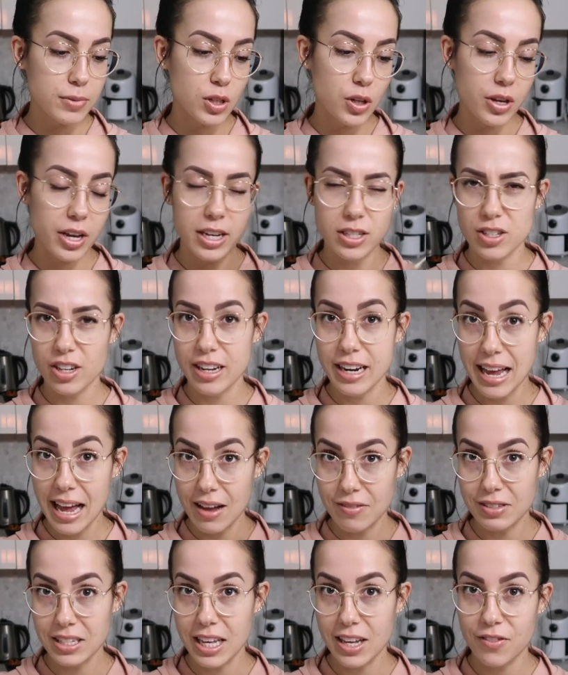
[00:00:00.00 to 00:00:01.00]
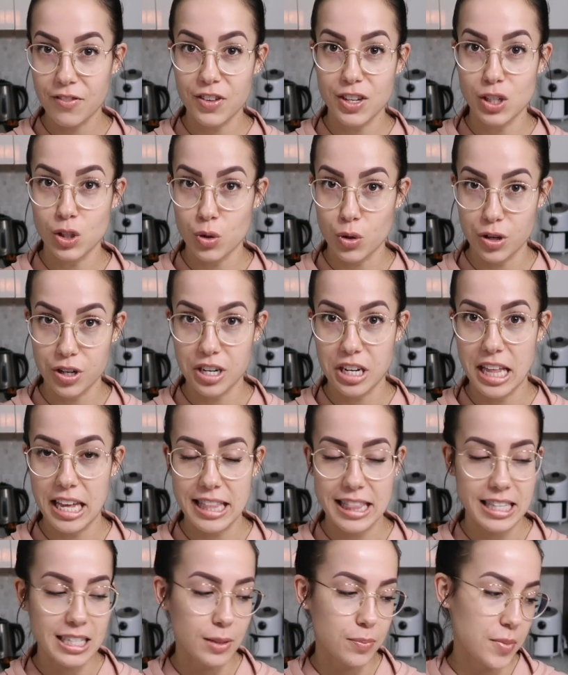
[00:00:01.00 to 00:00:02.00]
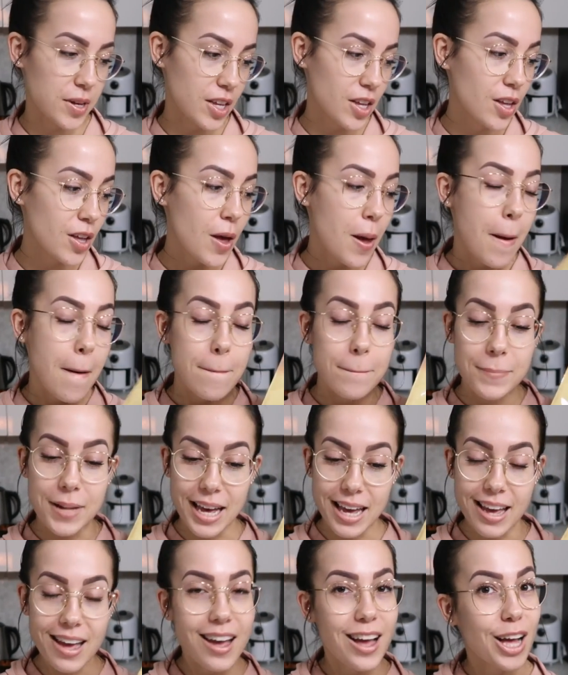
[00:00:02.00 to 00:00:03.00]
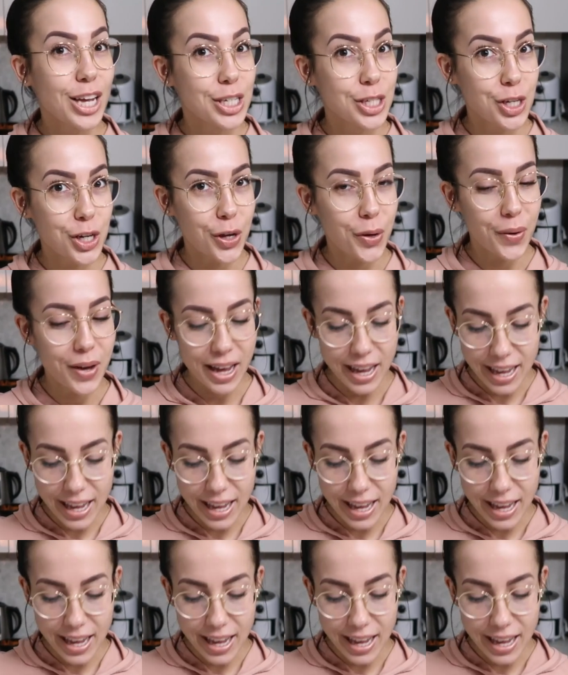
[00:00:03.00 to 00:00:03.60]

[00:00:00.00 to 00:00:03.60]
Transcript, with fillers: So you guys are gonna have to like fish in order to like this meal, but I'll show you